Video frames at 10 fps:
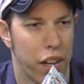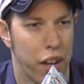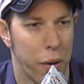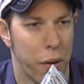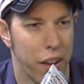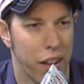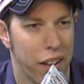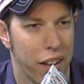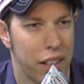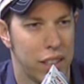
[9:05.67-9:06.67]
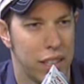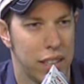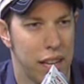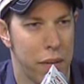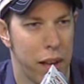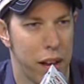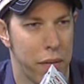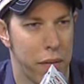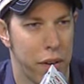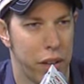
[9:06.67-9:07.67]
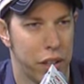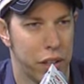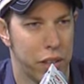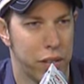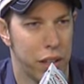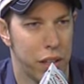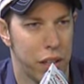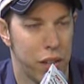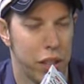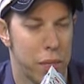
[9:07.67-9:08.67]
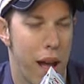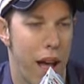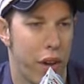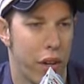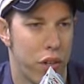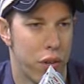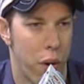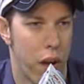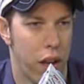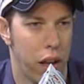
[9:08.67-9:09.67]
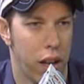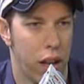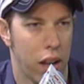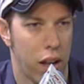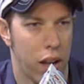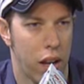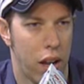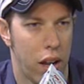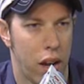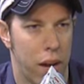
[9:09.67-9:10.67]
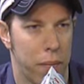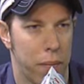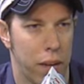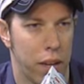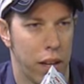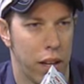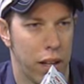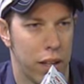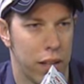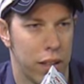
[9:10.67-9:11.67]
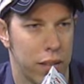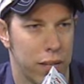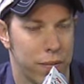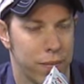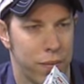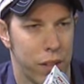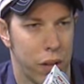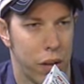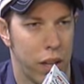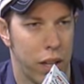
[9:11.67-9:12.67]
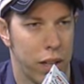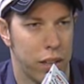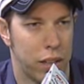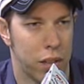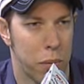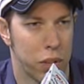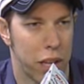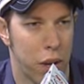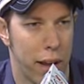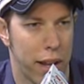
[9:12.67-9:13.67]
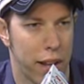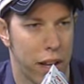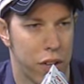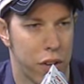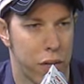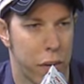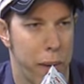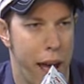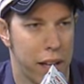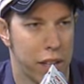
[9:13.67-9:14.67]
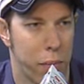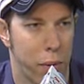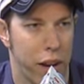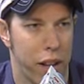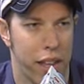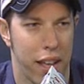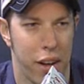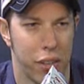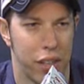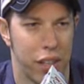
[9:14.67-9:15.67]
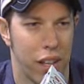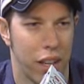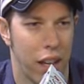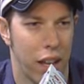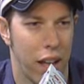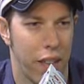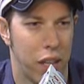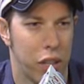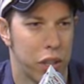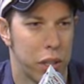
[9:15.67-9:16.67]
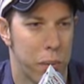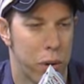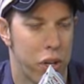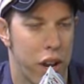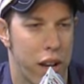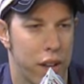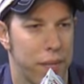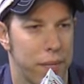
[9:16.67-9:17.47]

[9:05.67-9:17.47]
You know, it's that same kind of feeling. You just smile and enjoy it. It's almost like a recollection of your past more than anything else, and I think you just appreciate it.